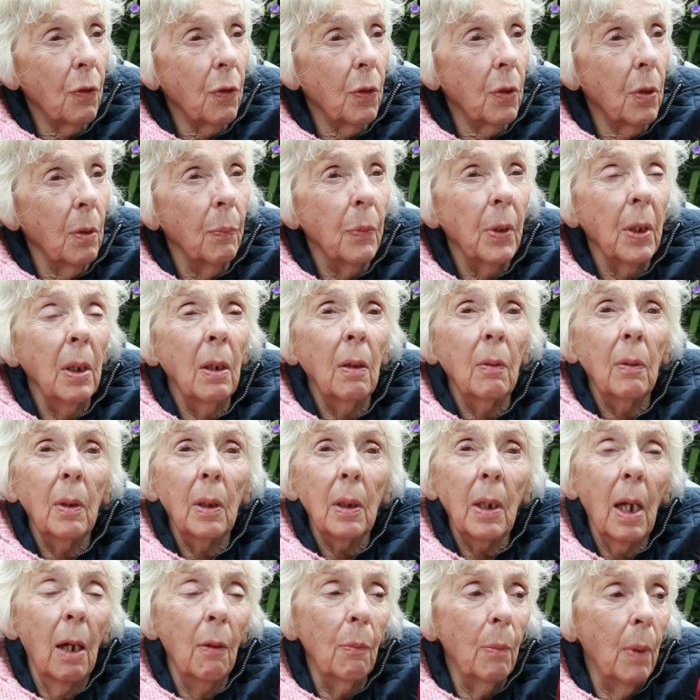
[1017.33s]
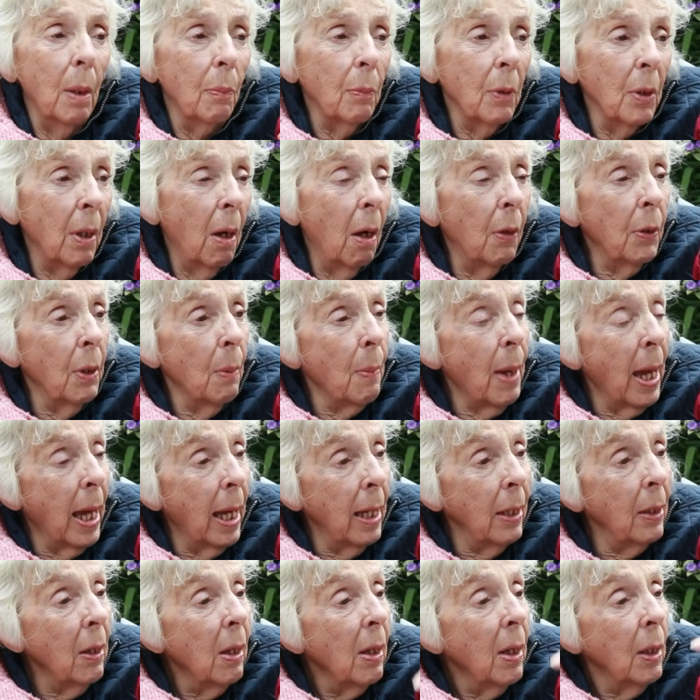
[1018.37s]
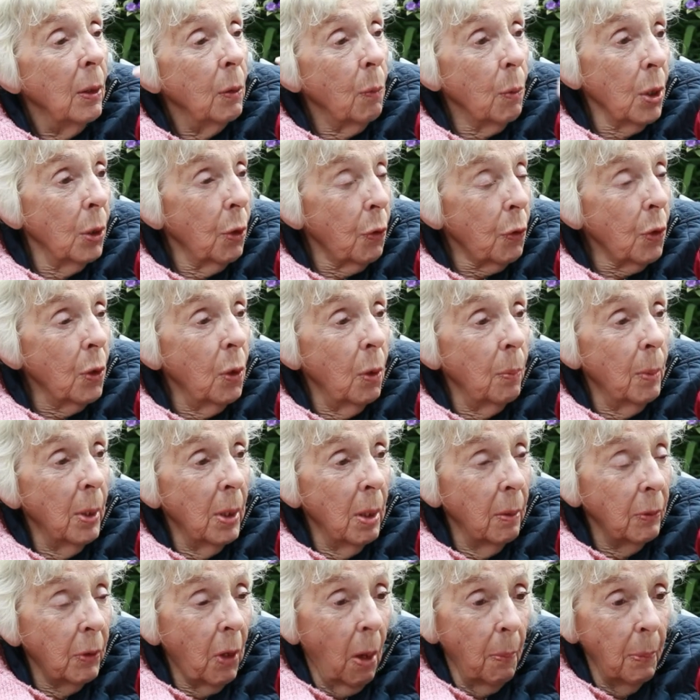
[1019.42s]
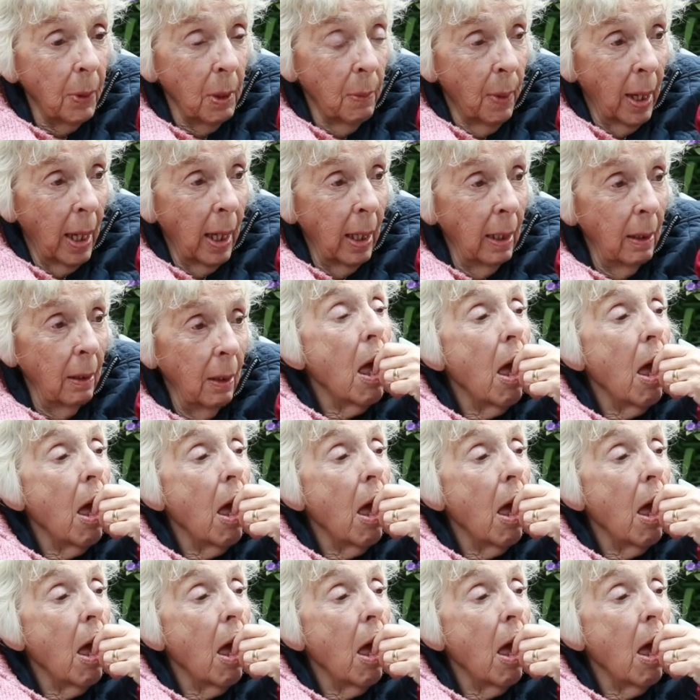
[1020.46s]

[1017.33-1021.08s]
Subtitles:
something, I can't remember, on the Mall. There was a nursing home on the top of the Mall.